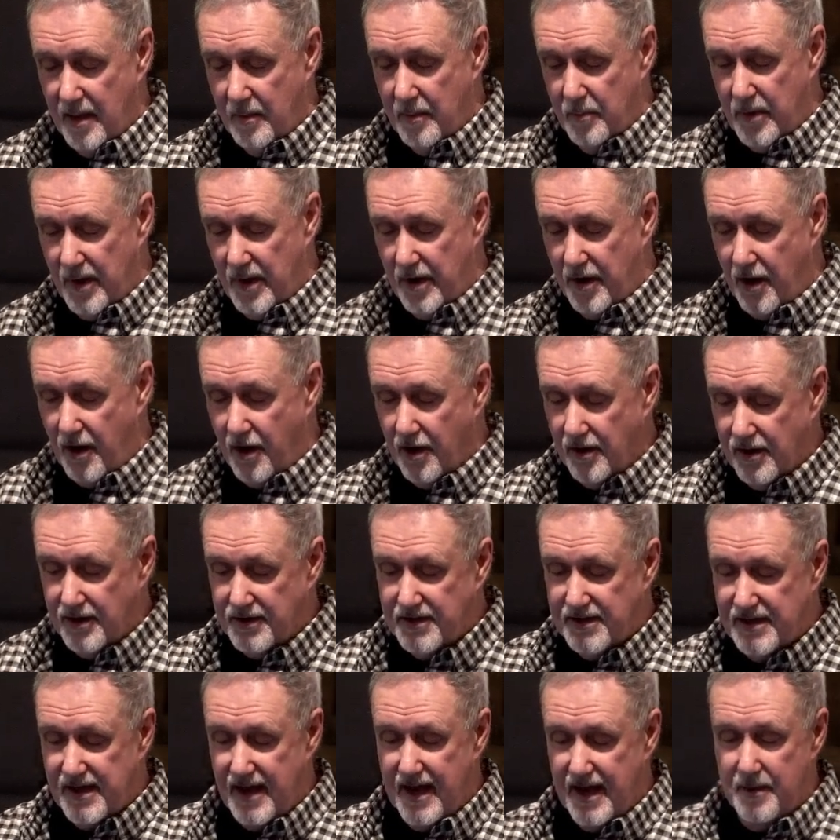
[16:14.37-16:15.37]
But all the
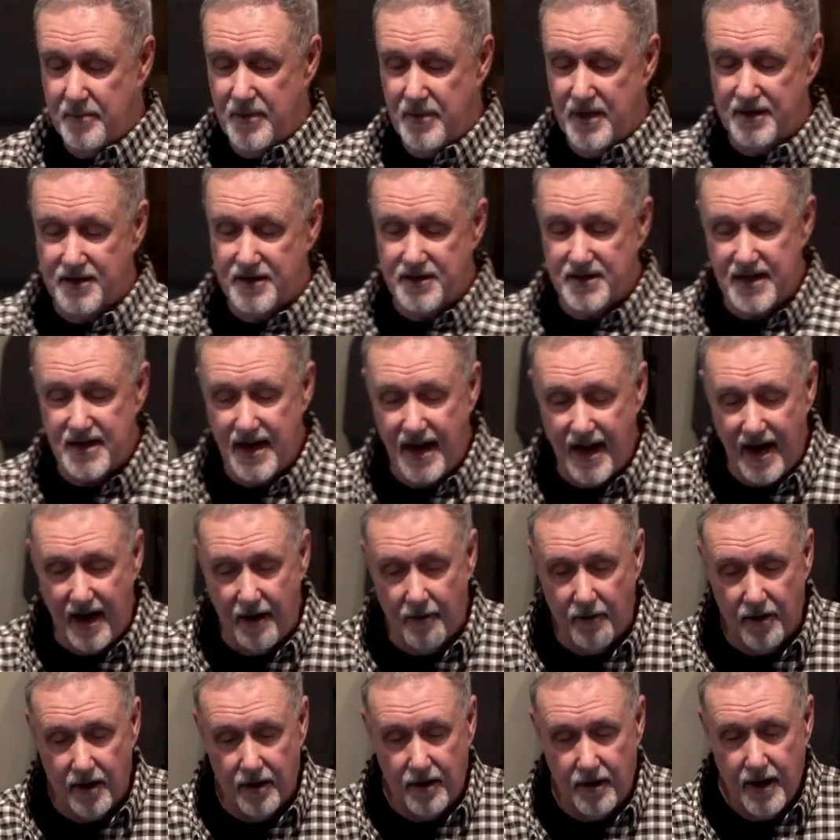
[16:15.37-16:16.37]
same, this
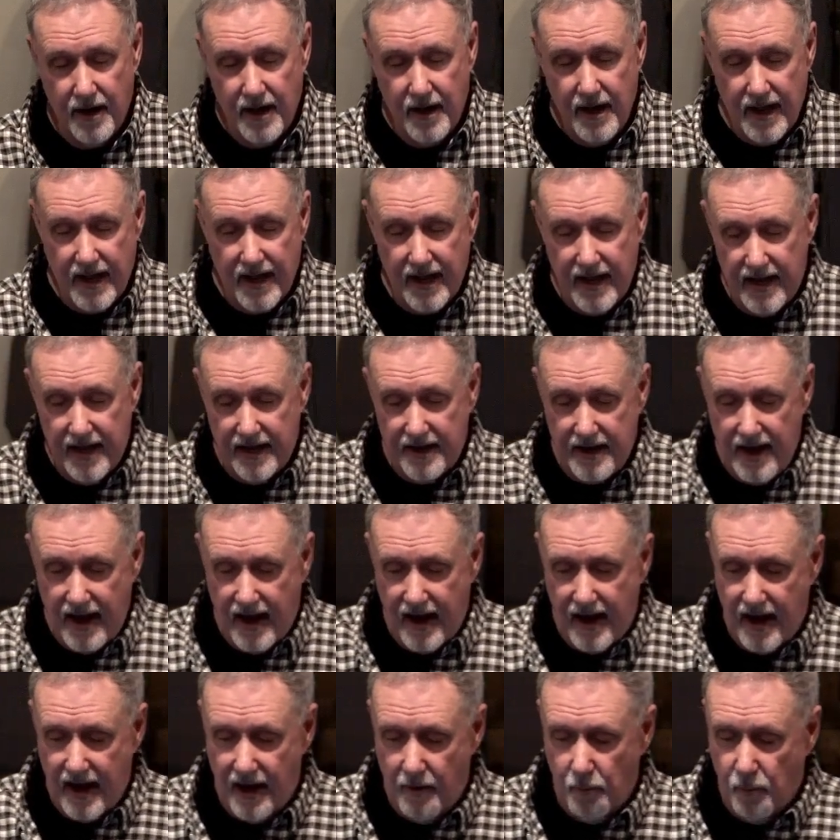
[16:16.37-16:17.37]
tower, it
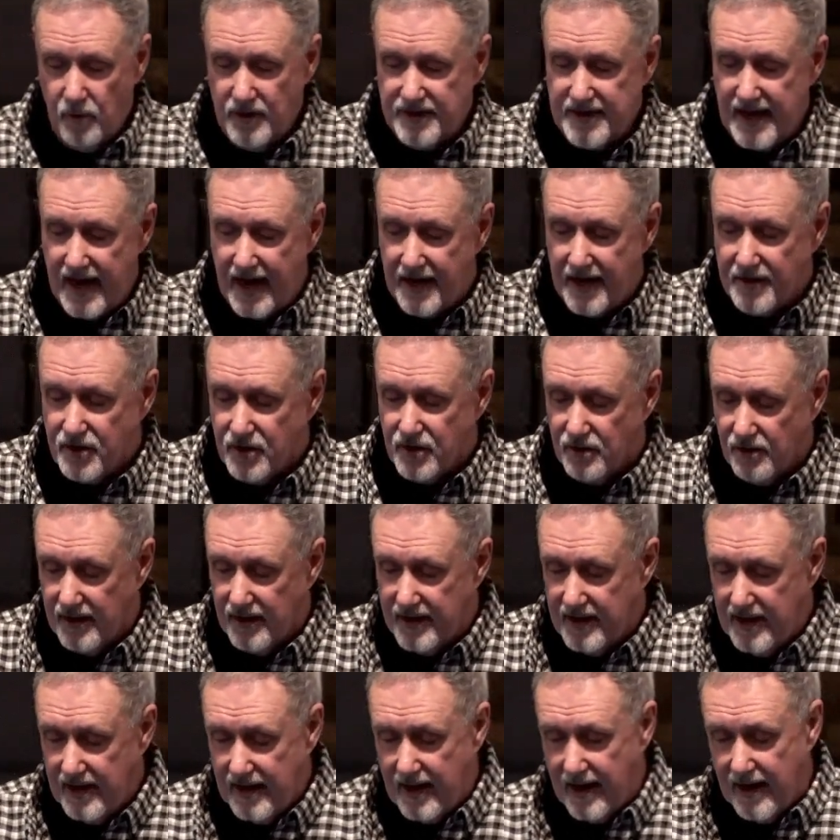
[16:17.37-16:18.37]
uh, was
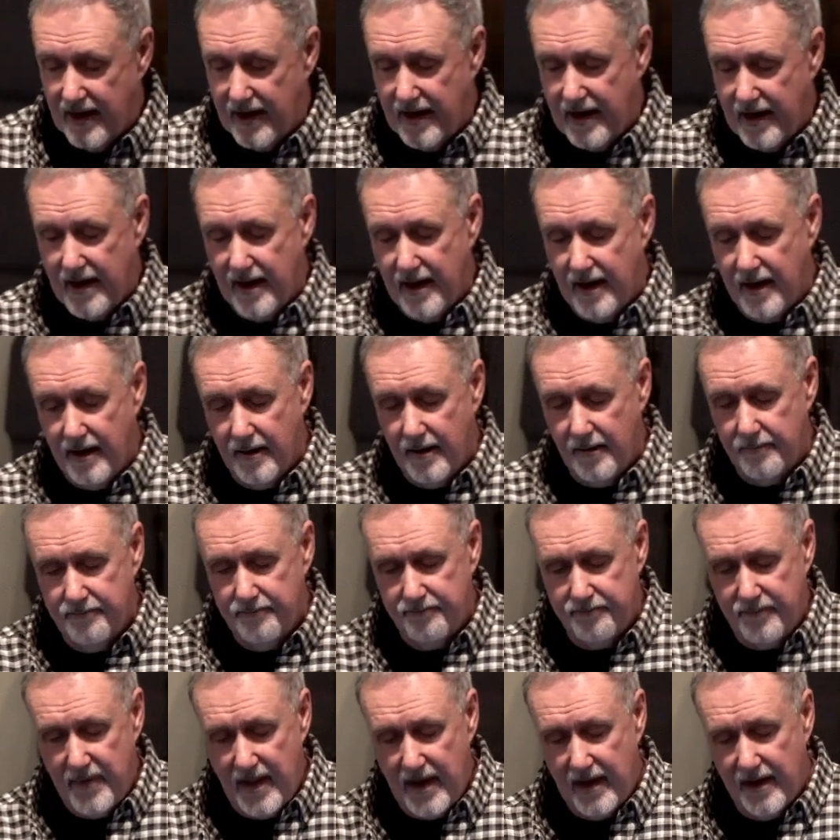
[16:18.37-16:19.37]
actually a, a,
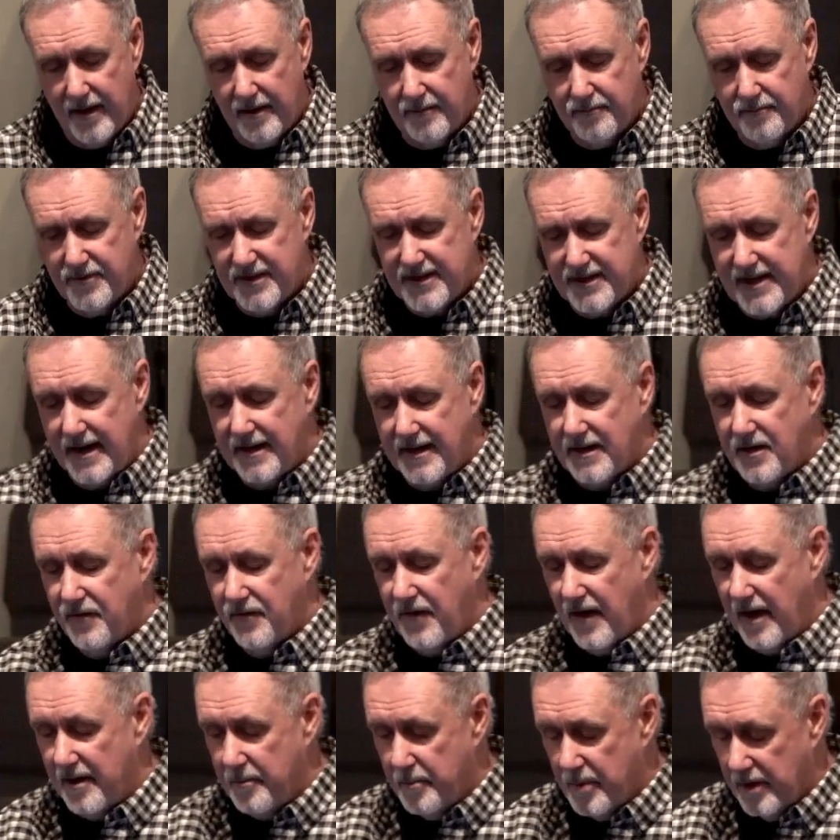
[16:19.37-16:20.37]
a,
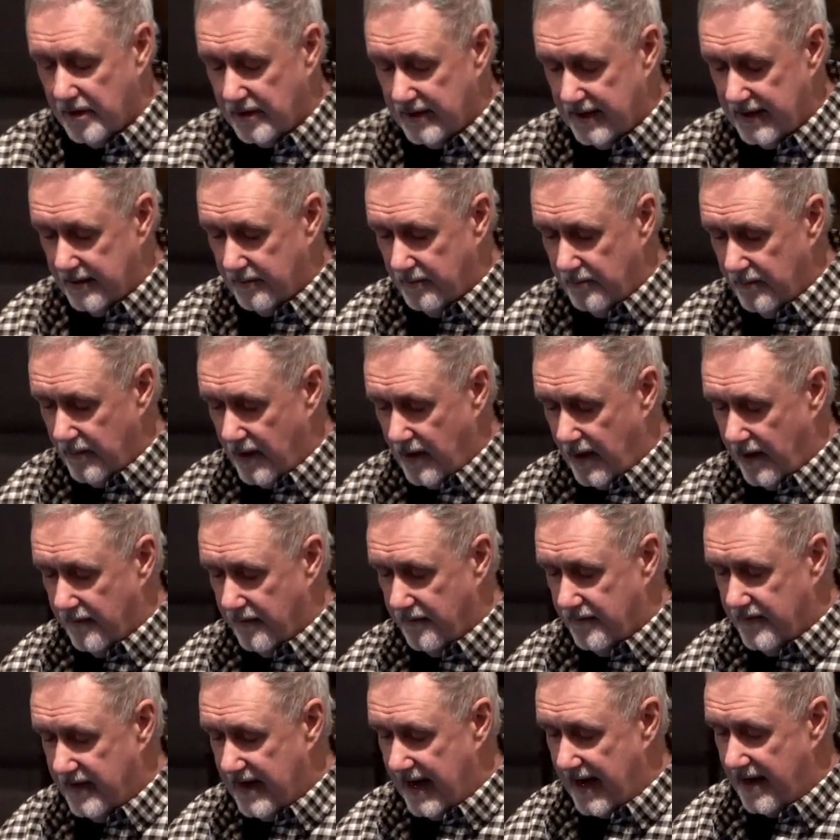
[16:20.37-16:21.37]
sanctified building
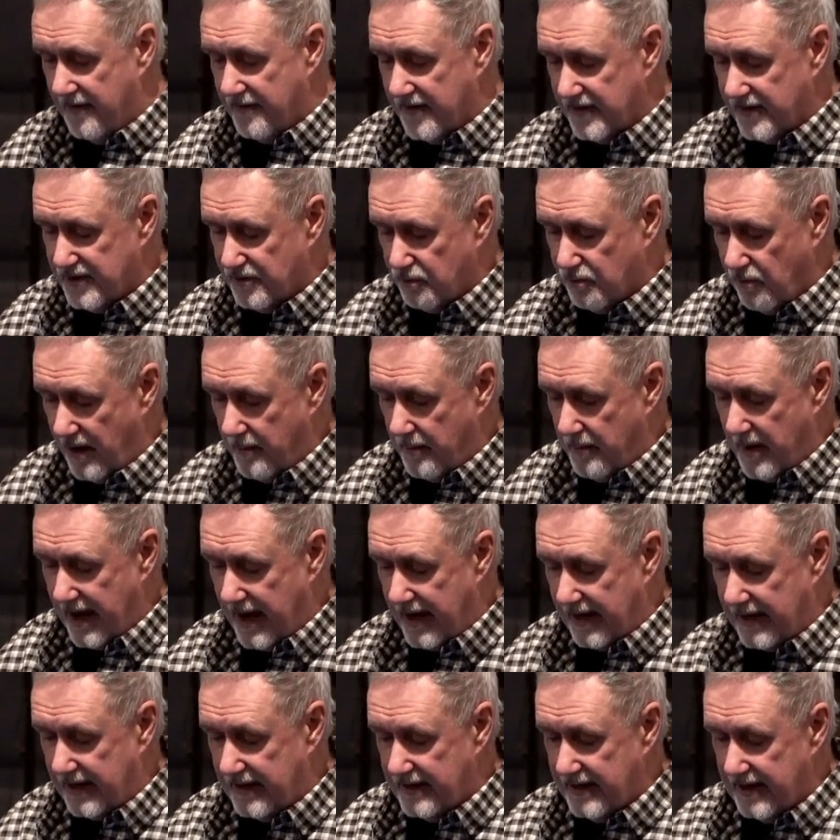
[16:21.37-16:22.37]
of David's way
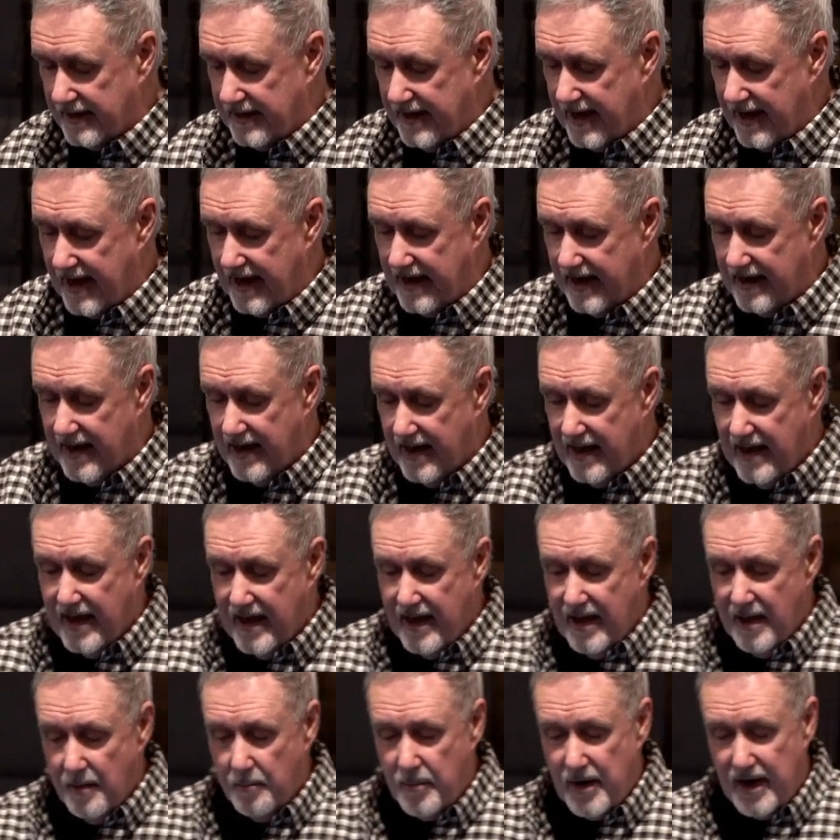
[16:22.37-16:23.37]
back in the day,
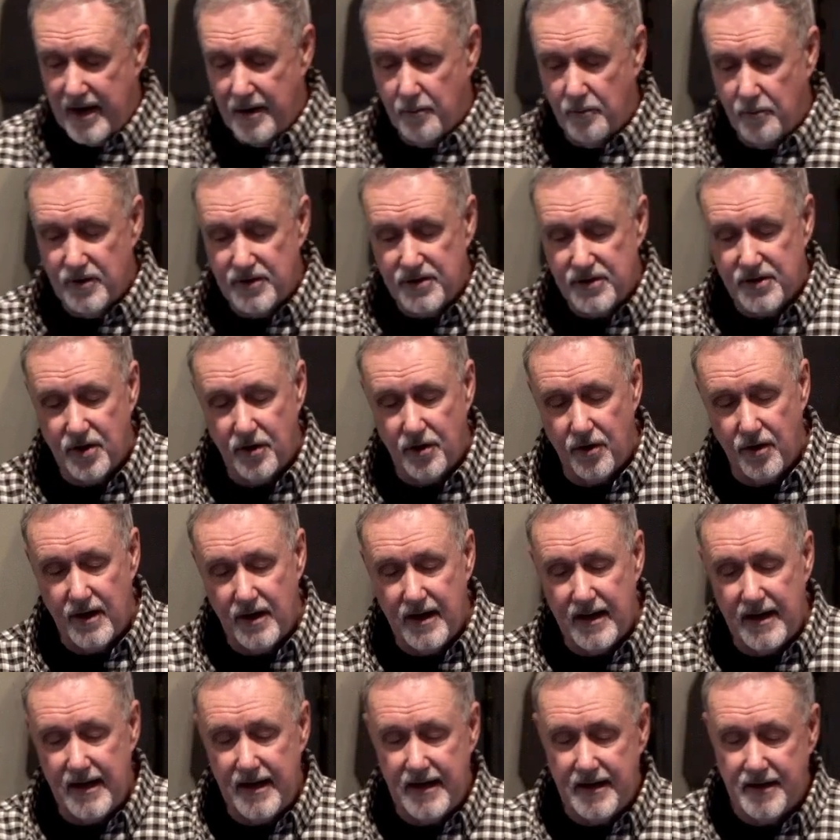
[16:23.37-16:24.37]
but it was
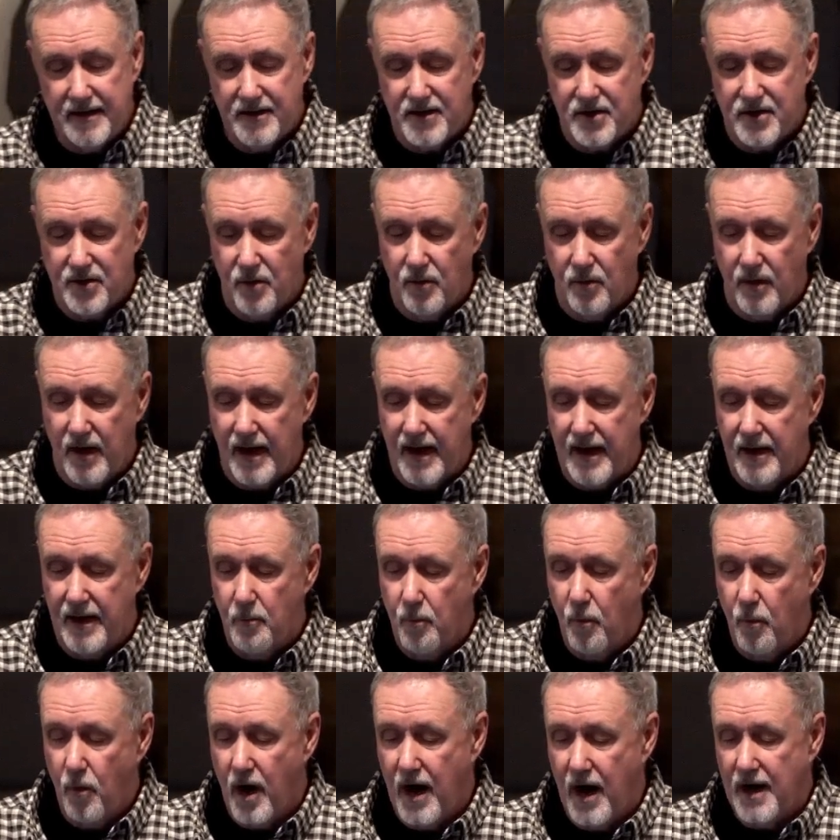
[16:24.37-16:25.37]
turned into a
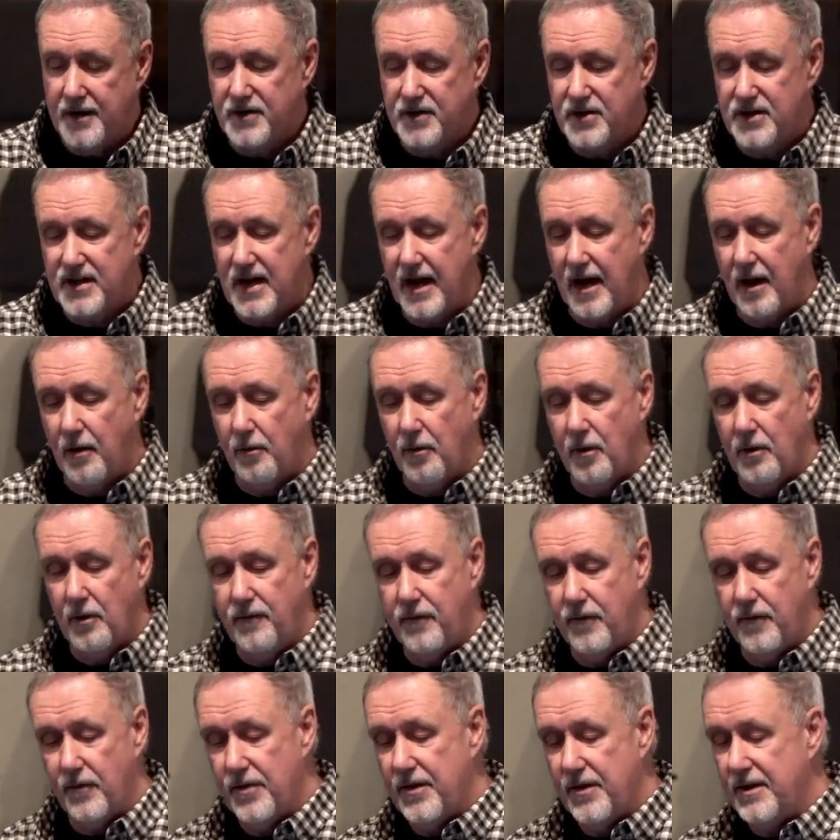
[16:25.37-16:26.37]
watchtower
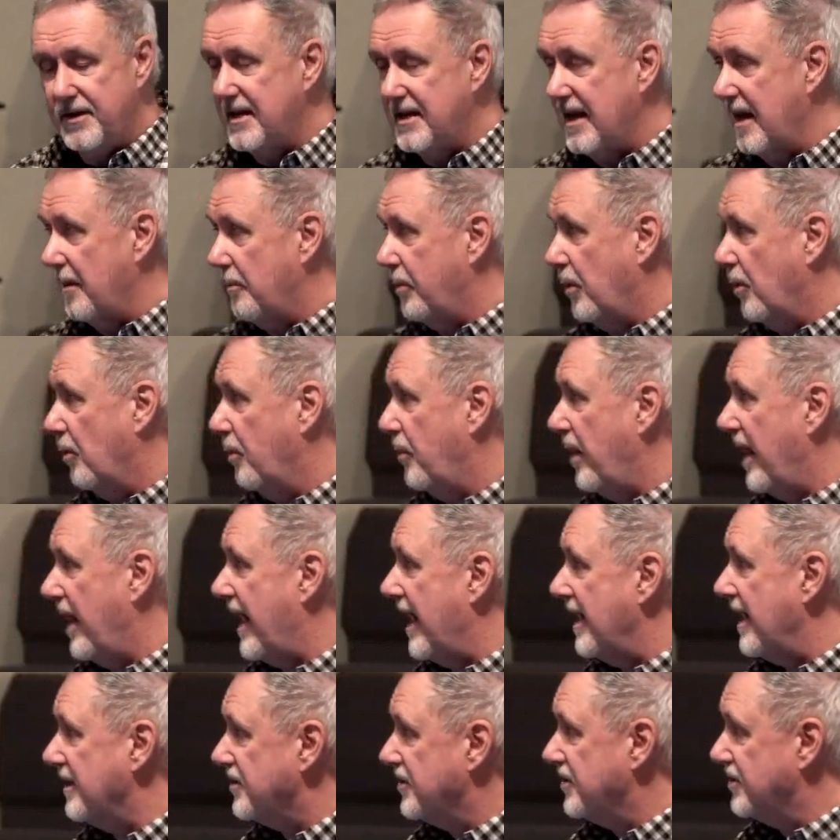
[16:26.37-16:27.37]
for the temple
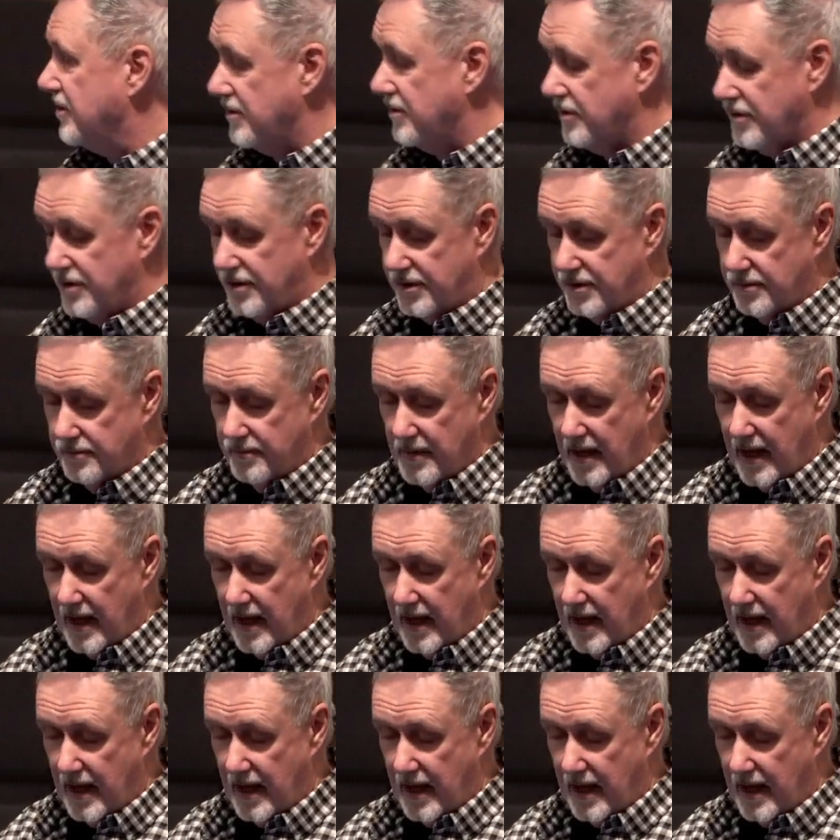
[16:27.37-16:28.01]
pastures